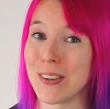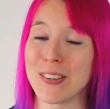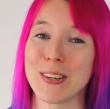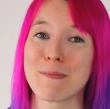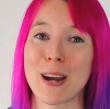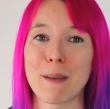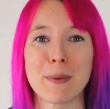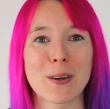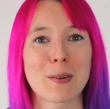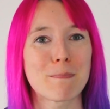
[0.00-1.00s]
You might
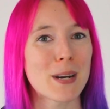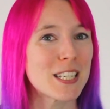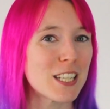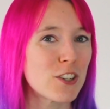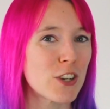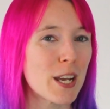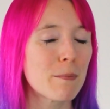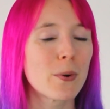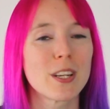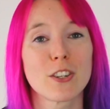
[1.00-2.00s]
be on a budget
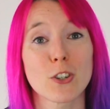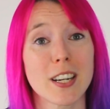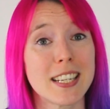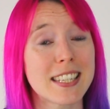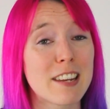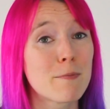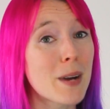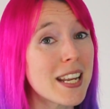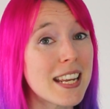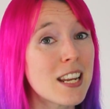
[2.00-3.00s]
trip where you're trying to save
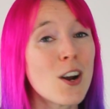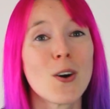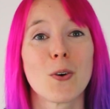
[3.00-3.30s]
money,